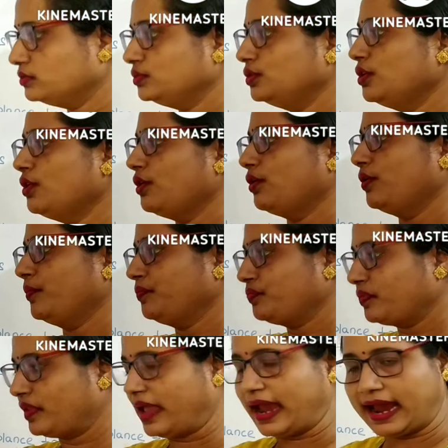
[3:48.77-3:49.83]
The
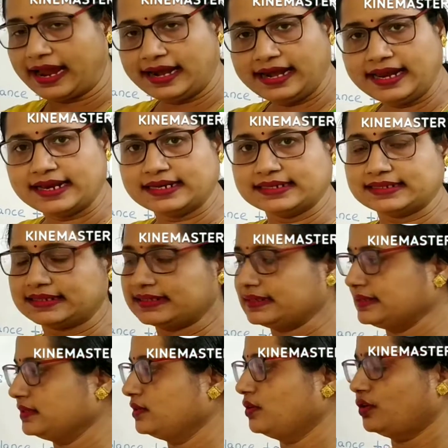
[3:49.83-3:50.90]
alleles
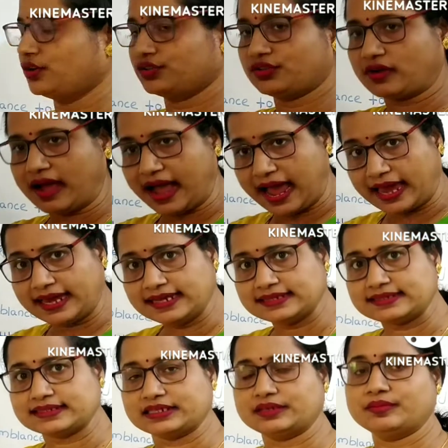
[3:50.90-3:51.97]
or the I
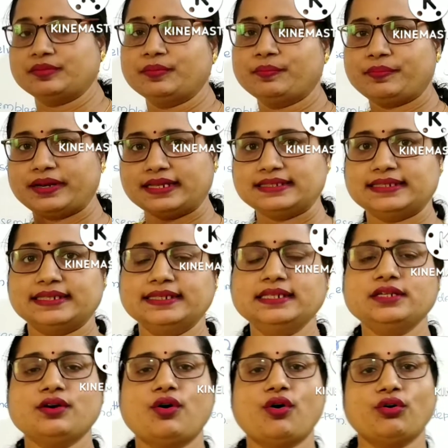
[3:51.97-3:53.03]
gene
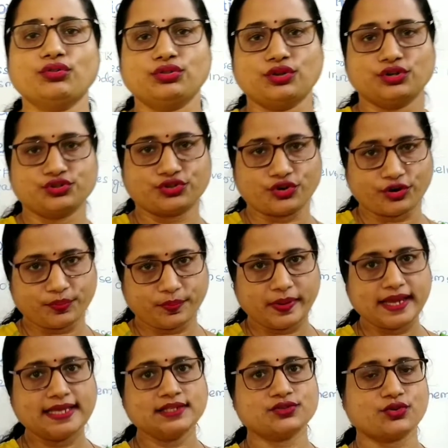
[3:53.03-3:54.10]
present on the
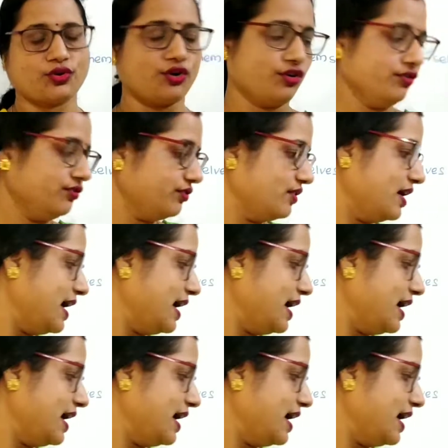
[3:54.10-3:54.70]
surface of